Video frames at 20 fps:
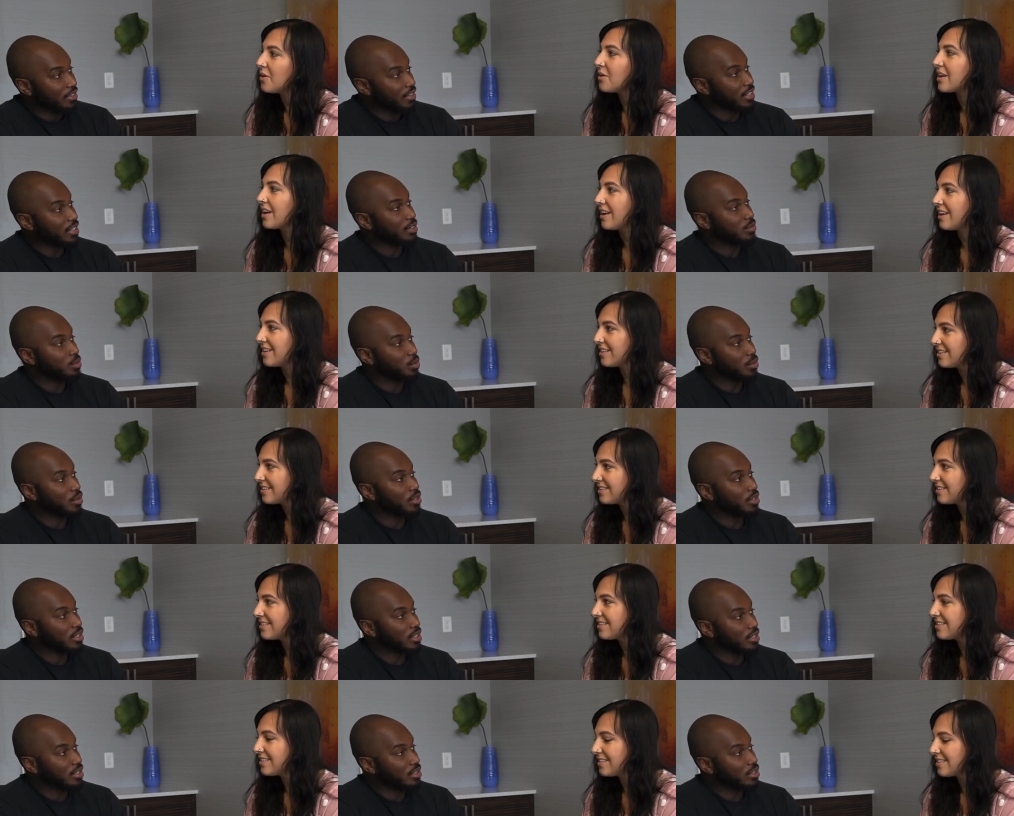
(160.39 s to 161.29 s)
Speaker 1: did
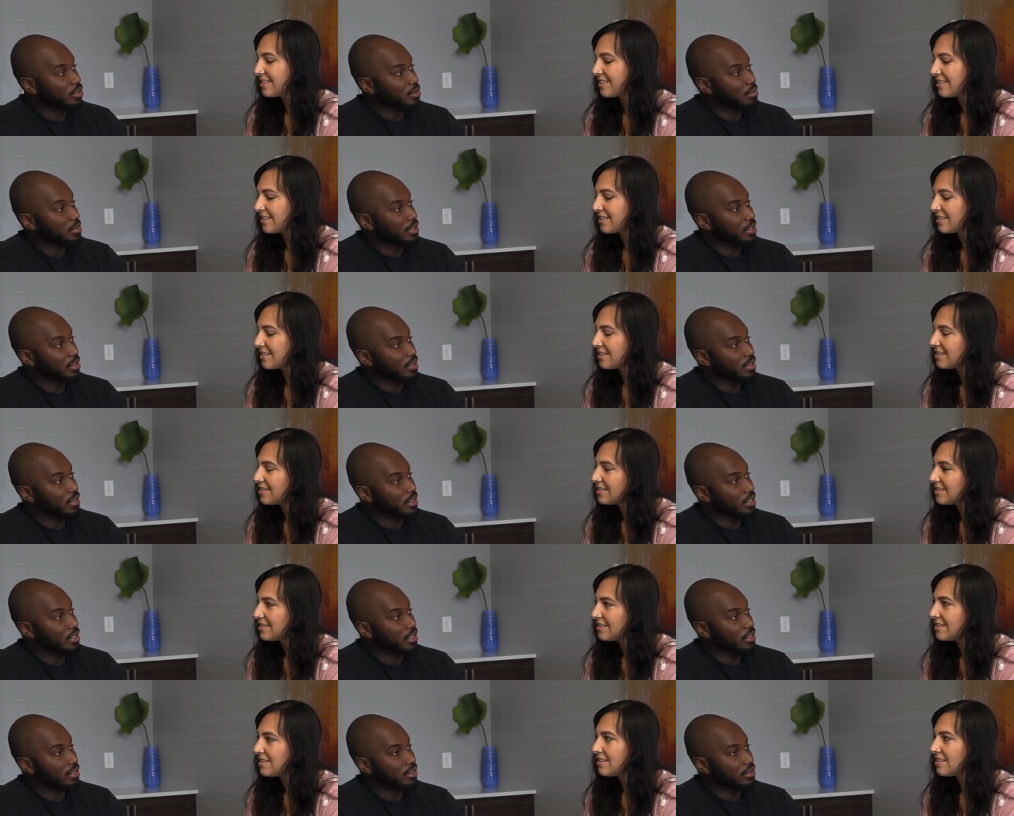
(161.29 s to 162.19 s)
work a little bit
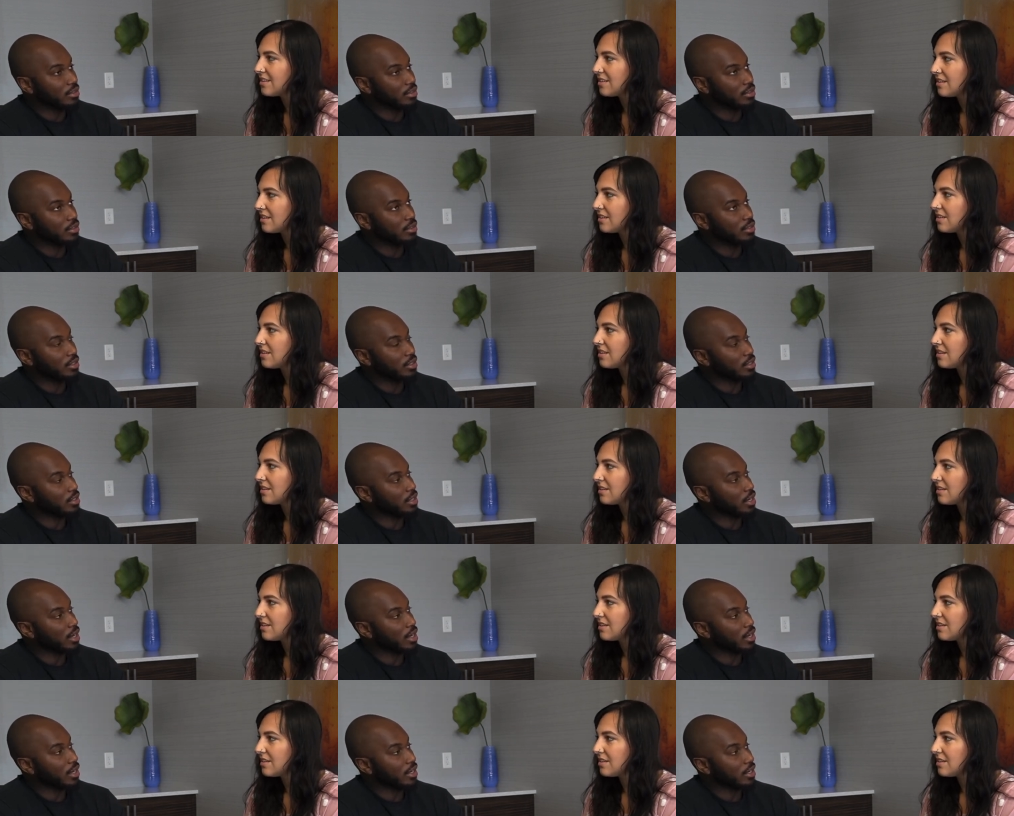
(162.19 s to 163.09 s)
in
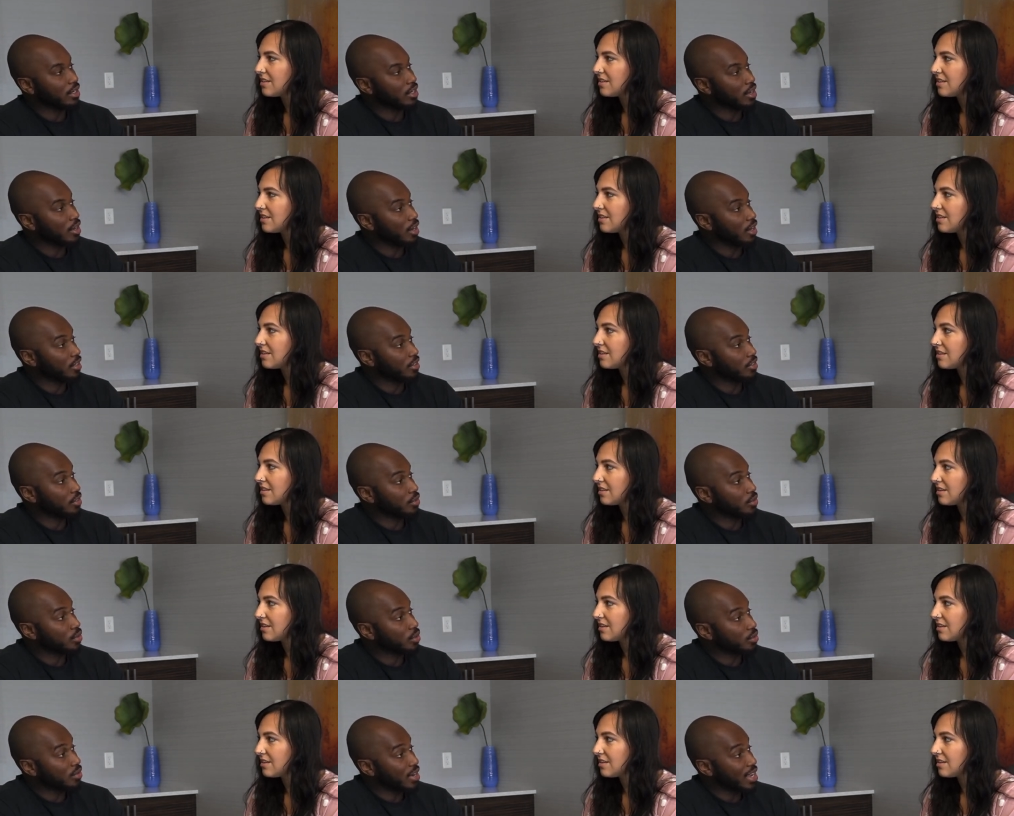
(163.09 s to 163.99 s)
uh,
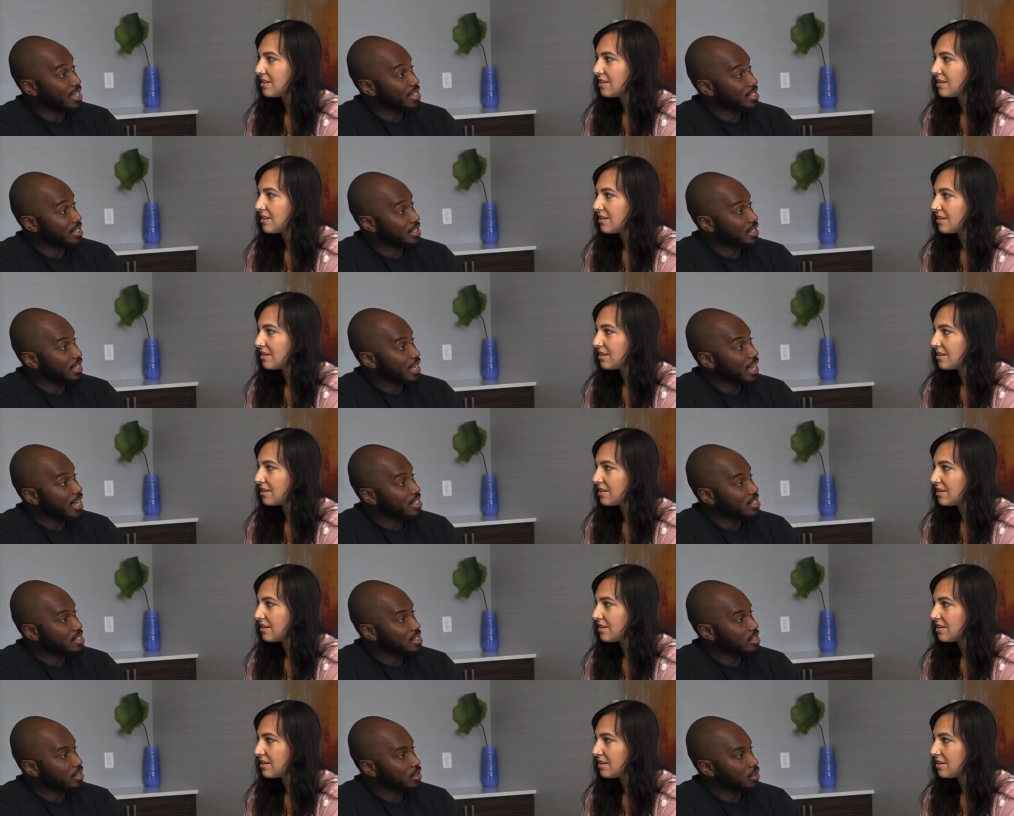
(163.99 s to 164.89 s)
cardiothoracic
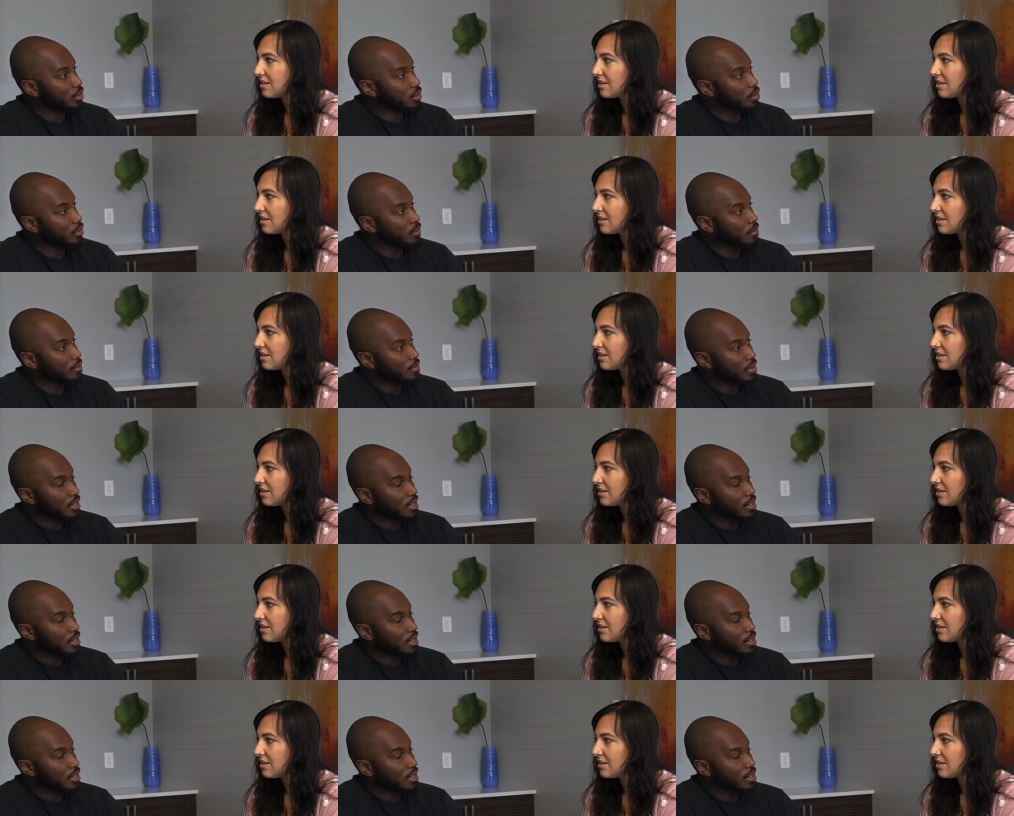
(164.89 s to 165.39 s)
ICU.